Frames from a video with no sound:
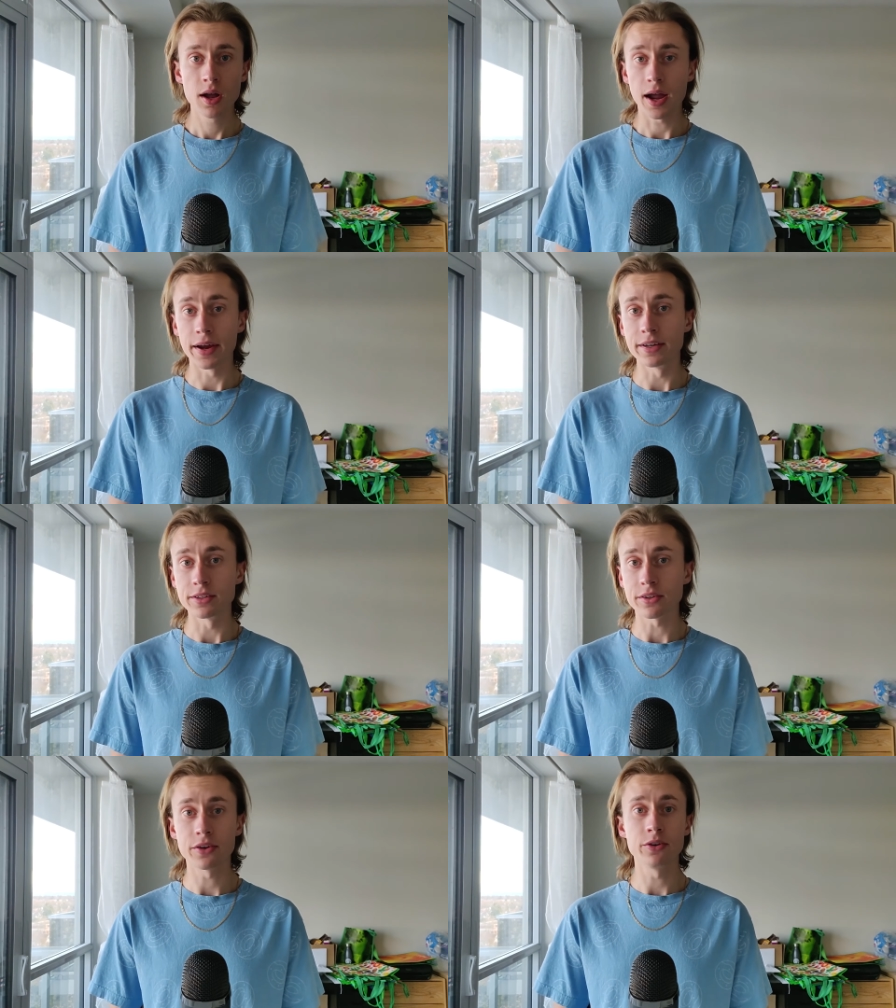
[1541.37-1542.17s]
And
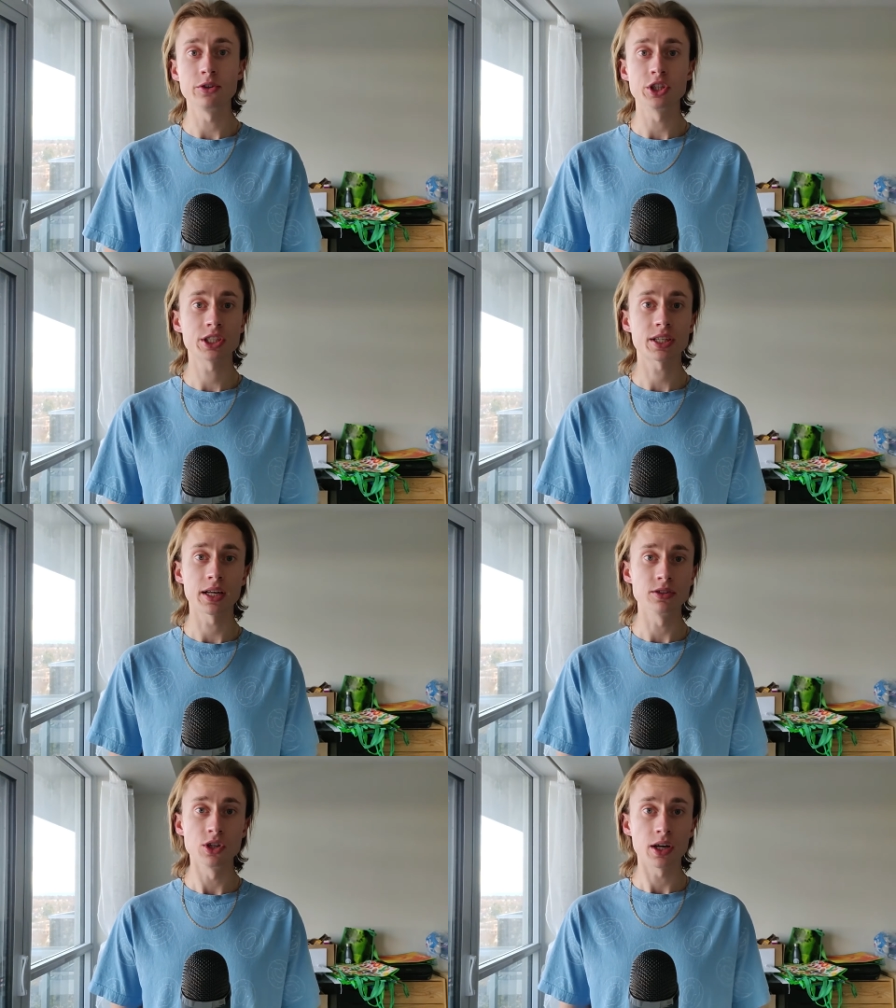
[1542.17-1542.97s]
he just
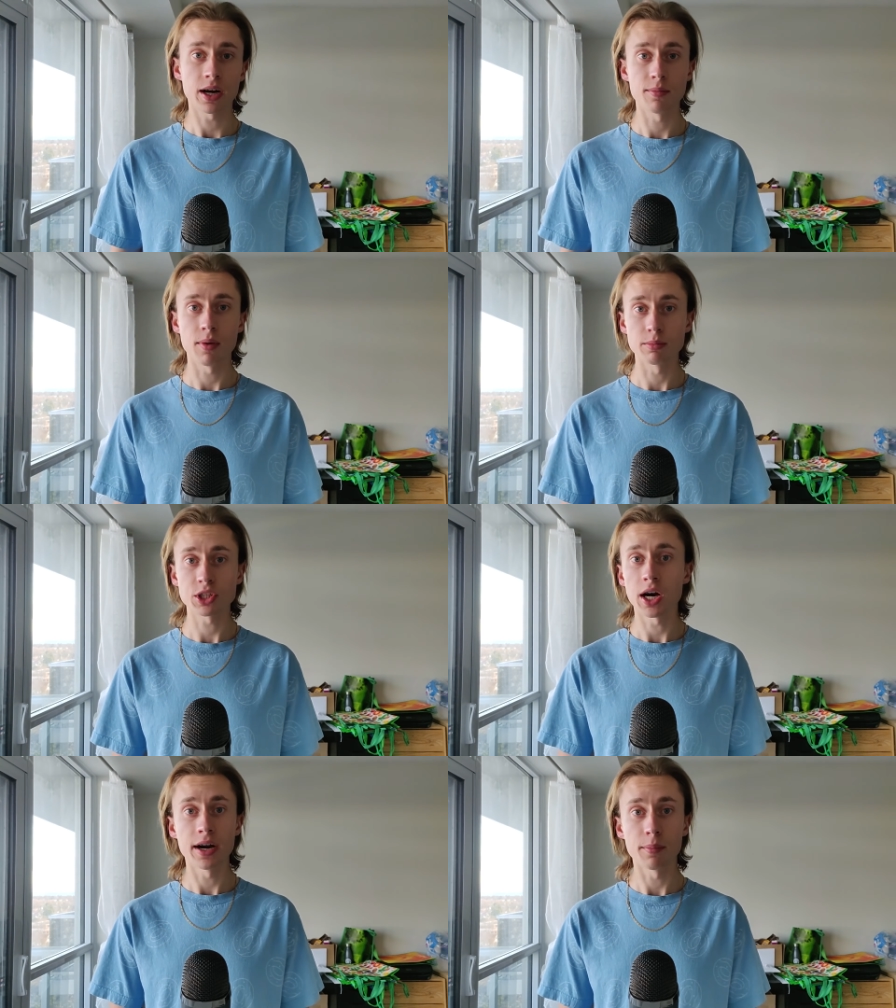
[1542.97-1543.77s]
said, look, I'm
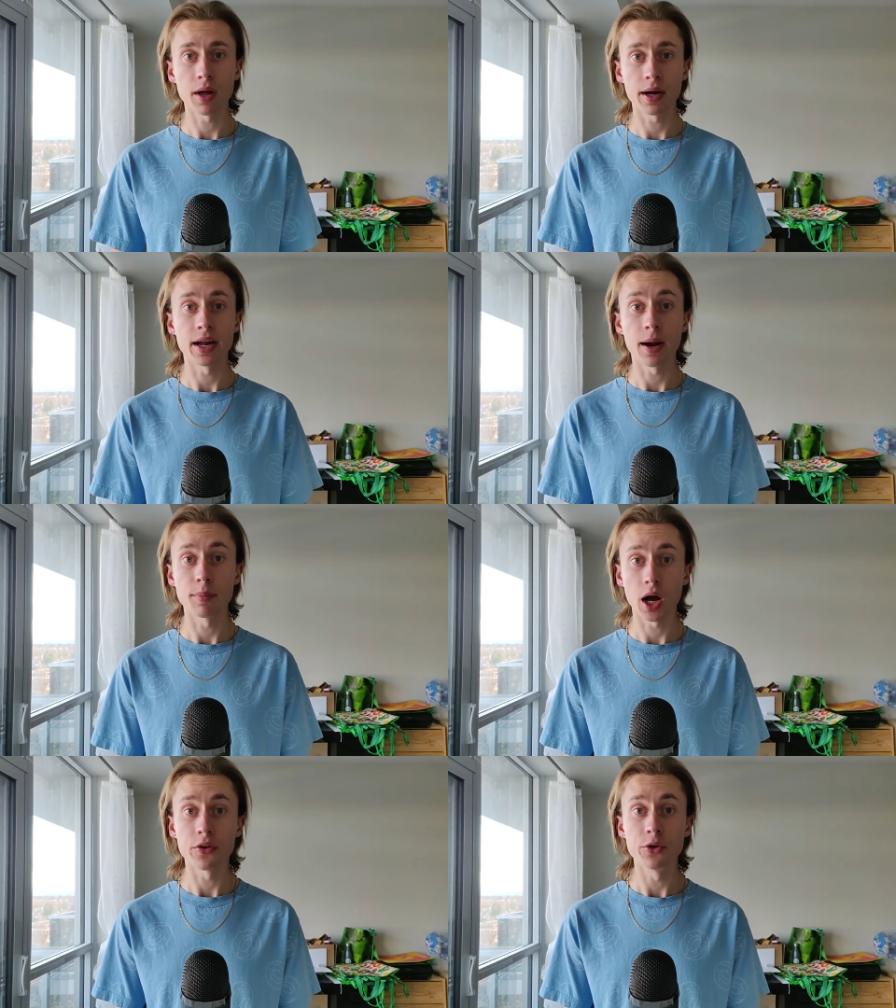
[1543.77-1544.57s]
sorry, I'm
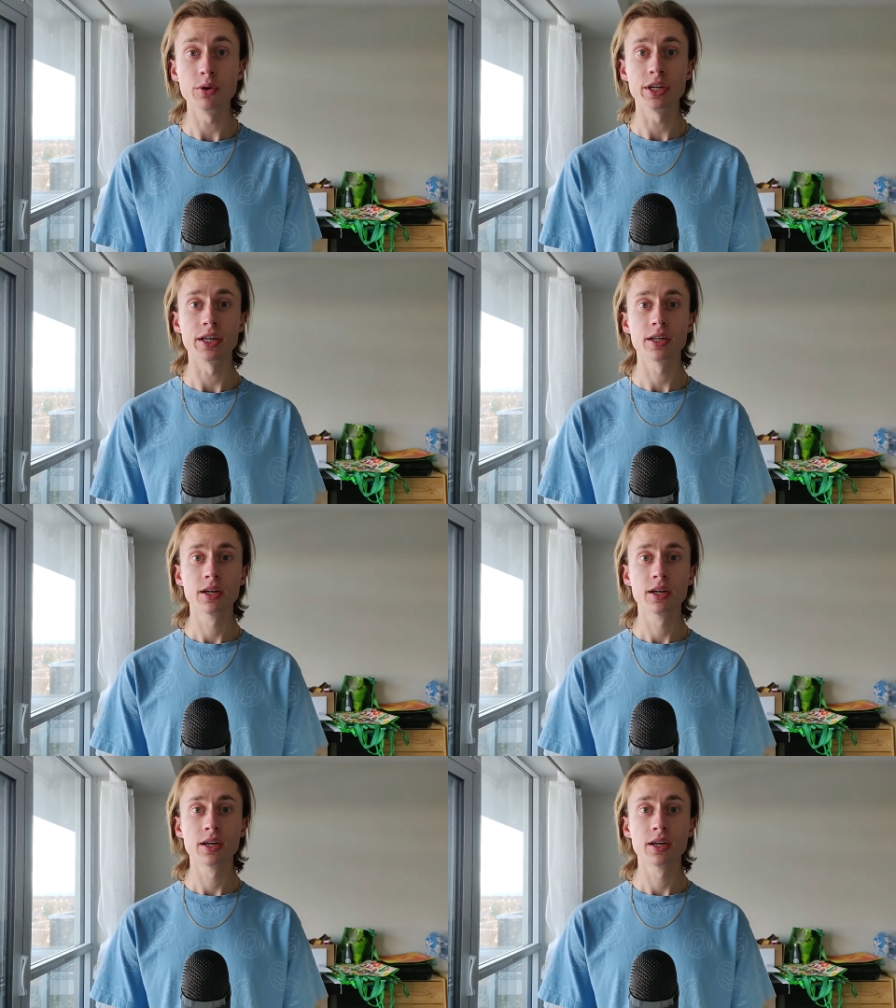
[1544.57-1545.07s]
not doing it.